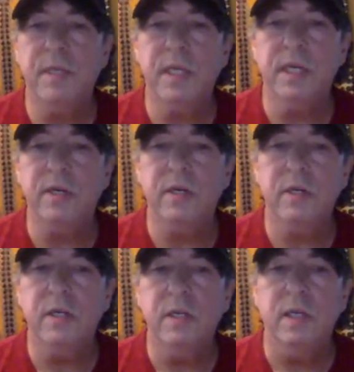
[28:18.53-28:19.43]
here.
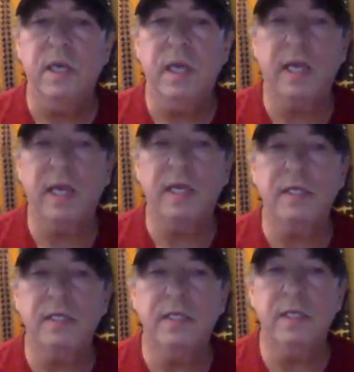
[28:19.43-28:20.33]

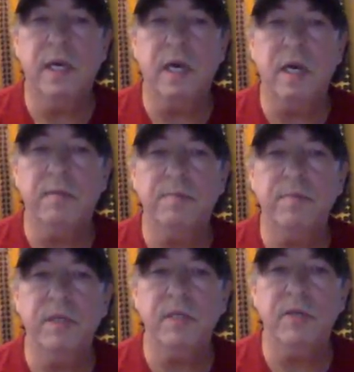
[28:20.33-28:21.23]
And then